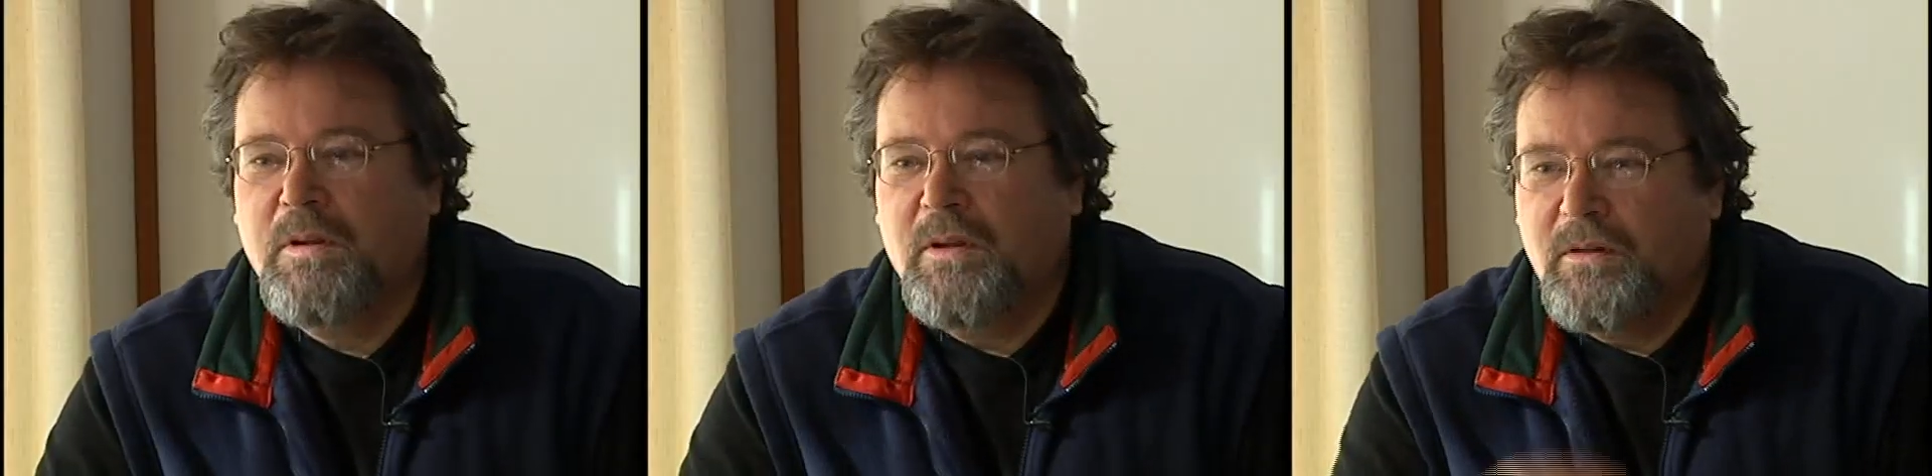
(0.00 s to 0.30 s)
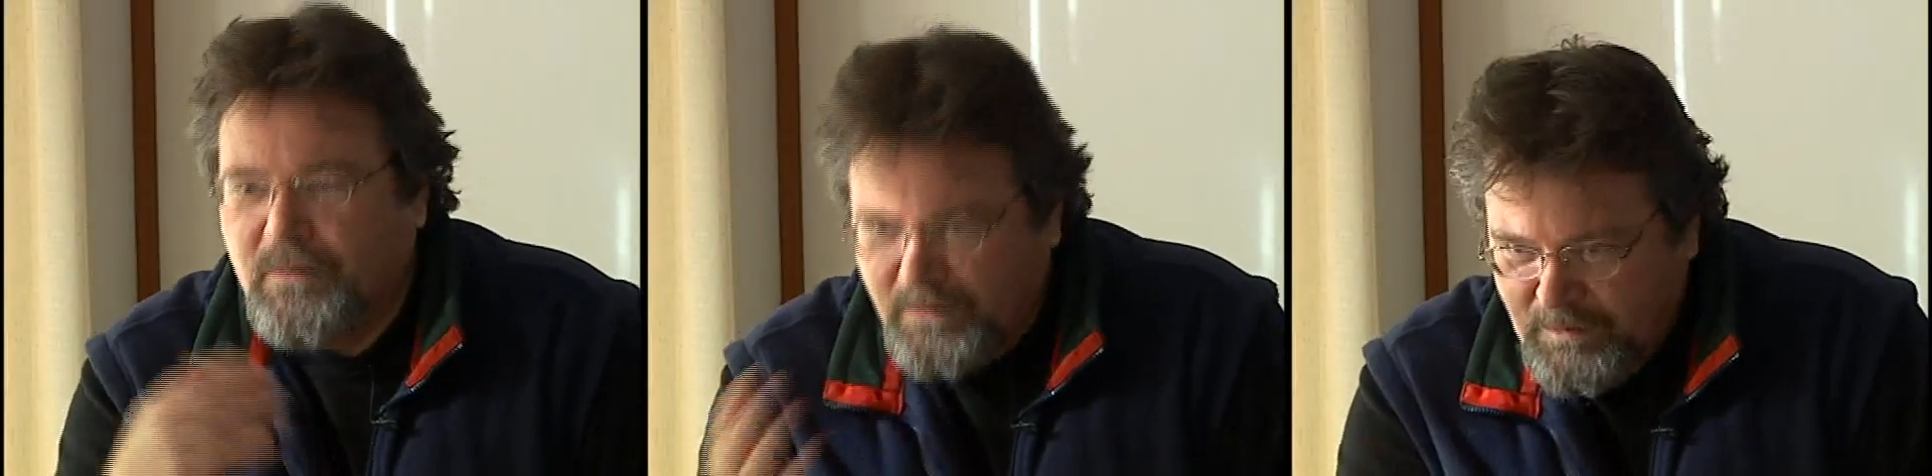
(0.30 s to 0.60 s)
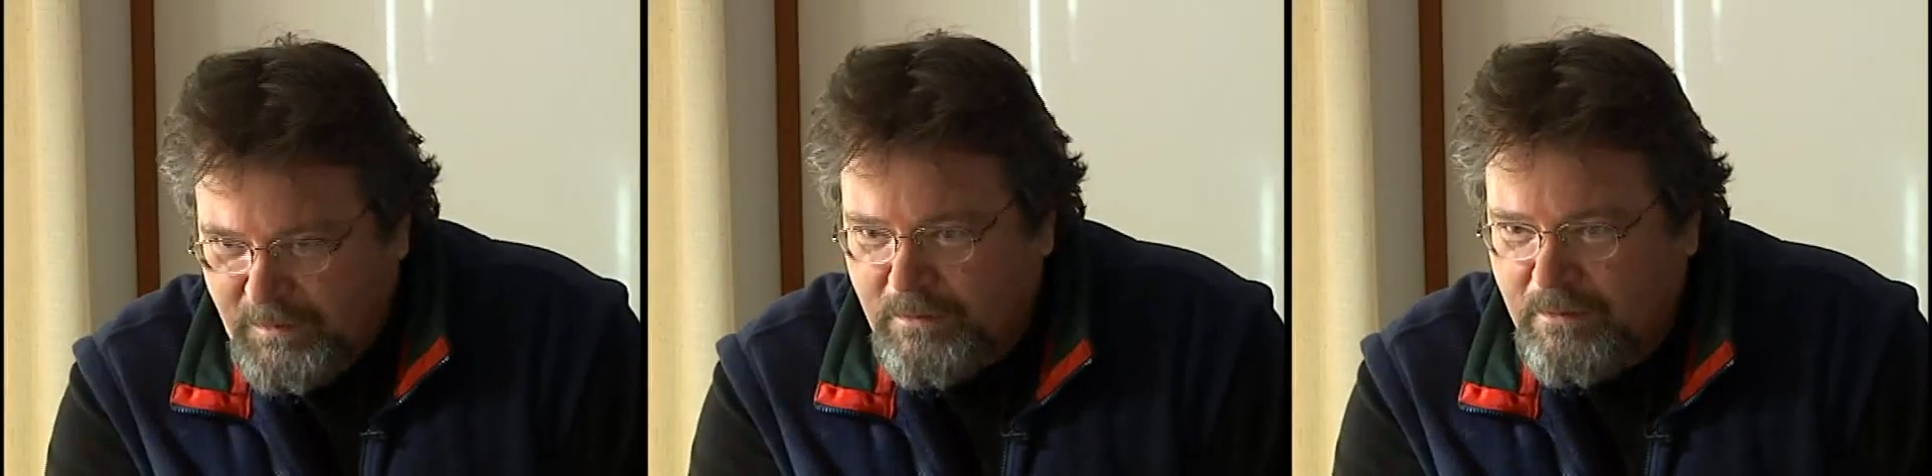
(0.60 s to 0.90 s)
of trying
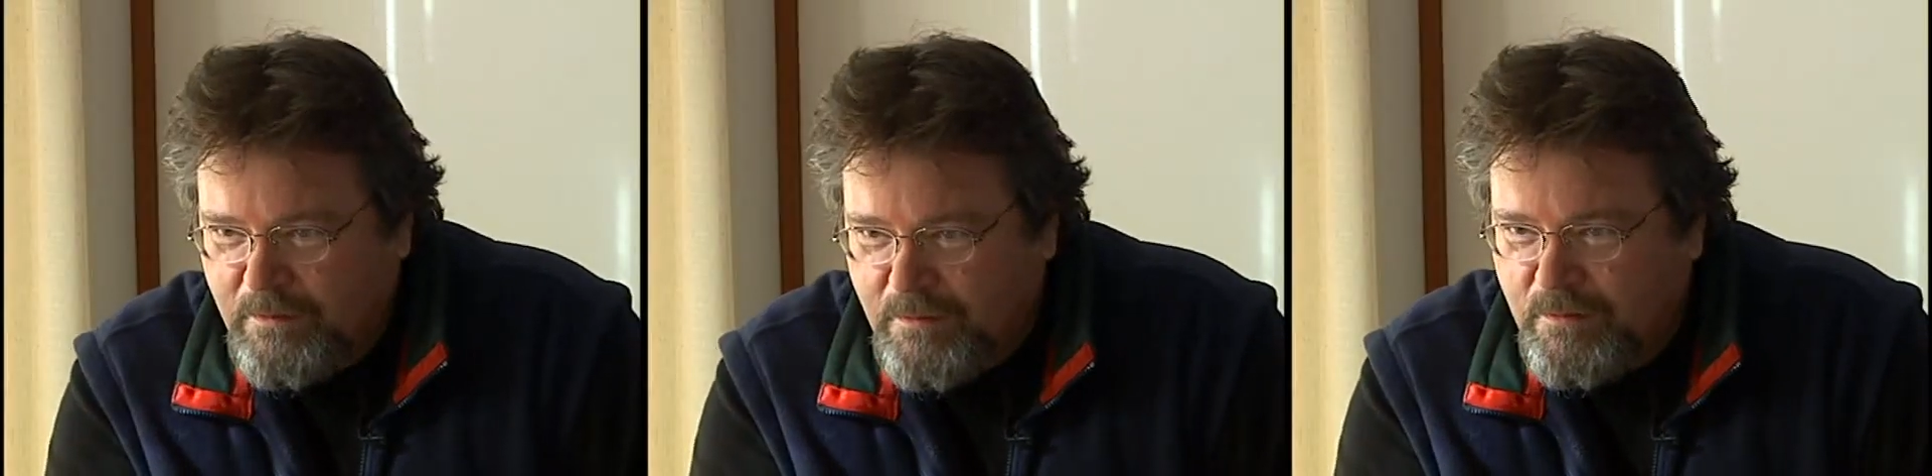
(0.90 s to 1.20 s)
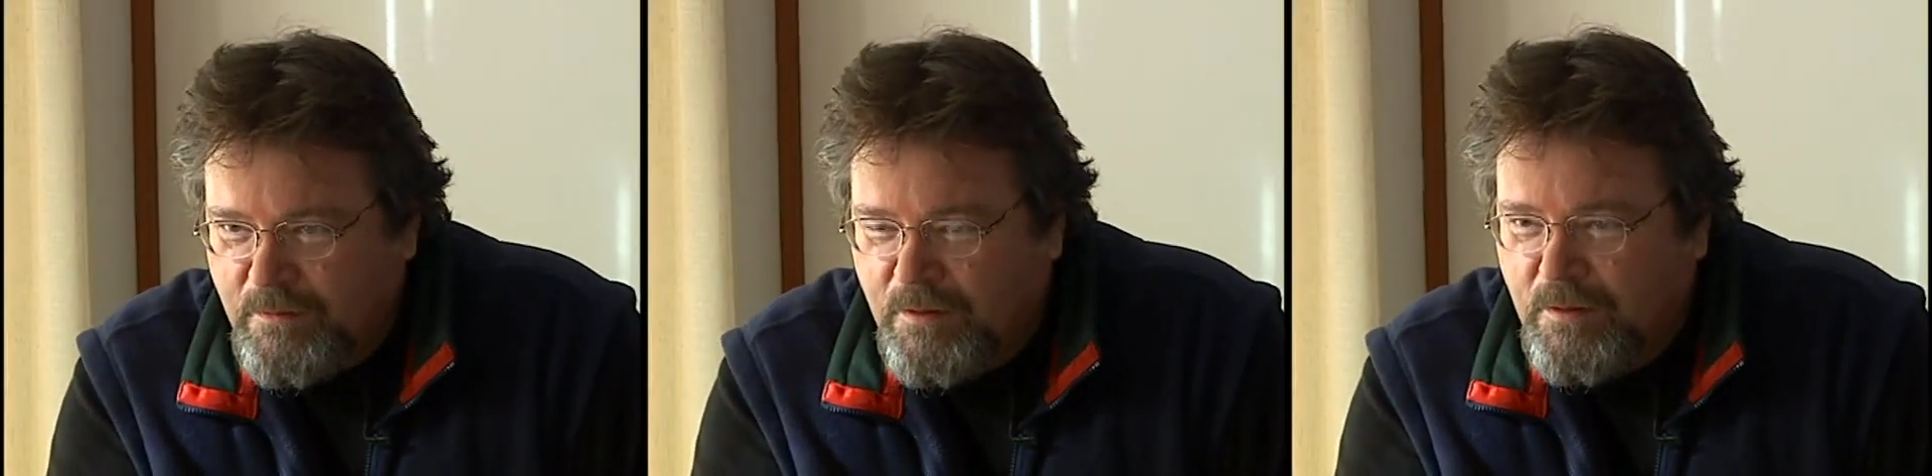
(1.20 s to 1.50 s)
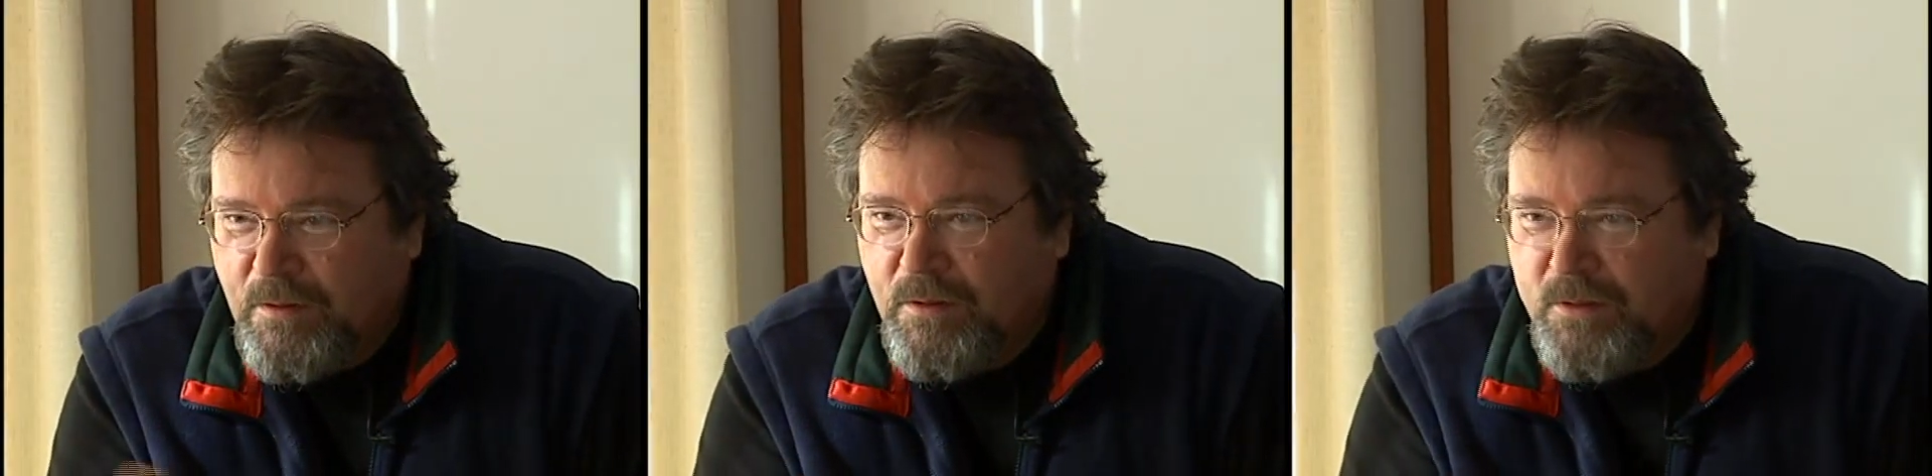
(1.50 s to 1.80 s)
and making mistakes.
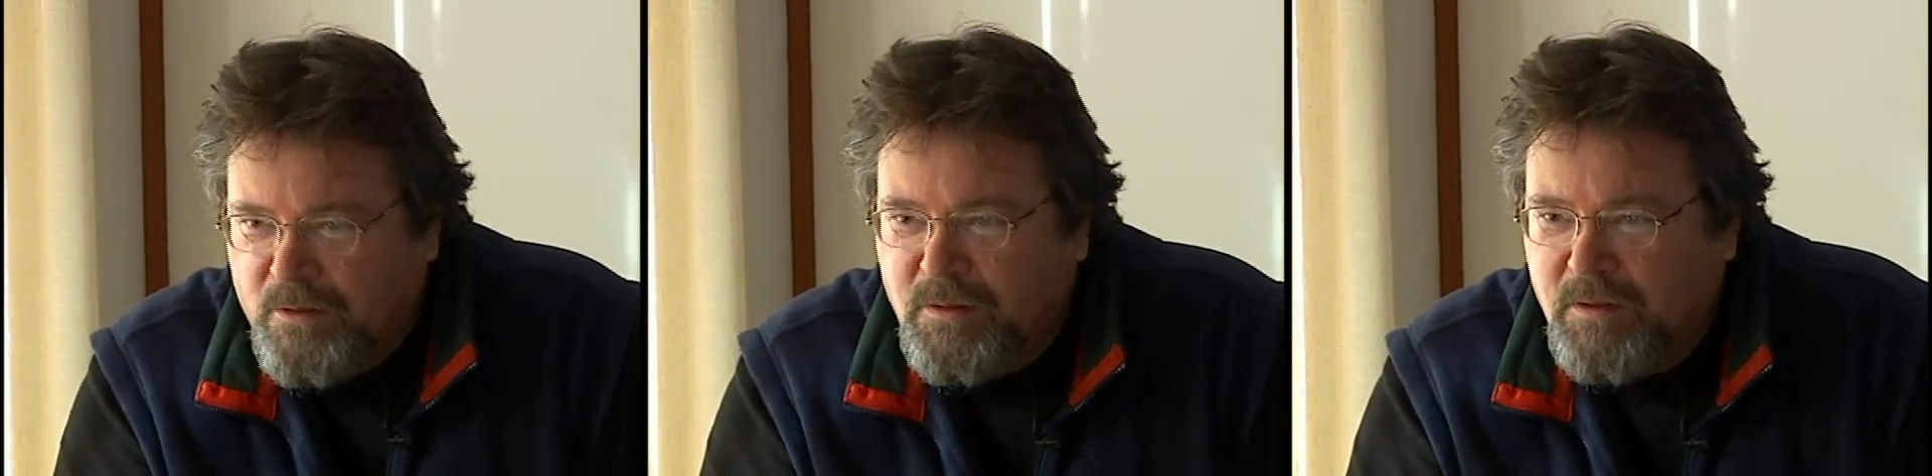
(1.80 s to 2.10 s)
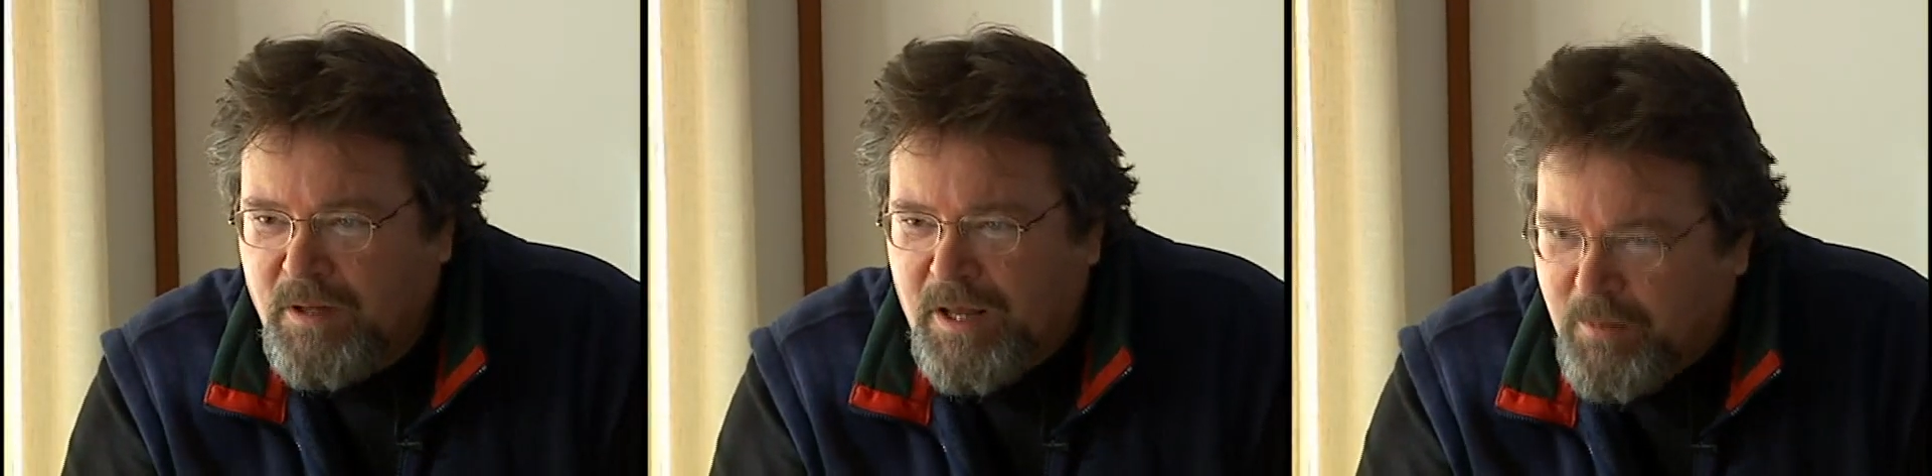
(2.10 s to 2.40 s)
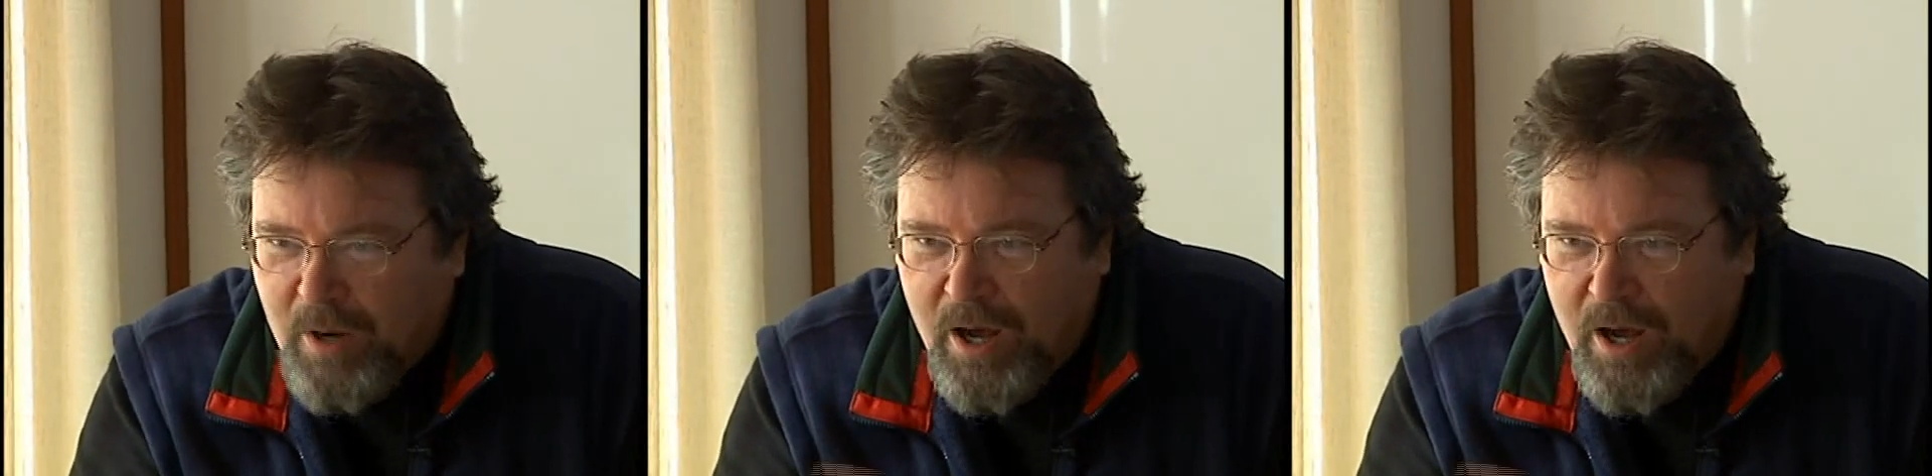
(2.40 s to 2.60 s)
And a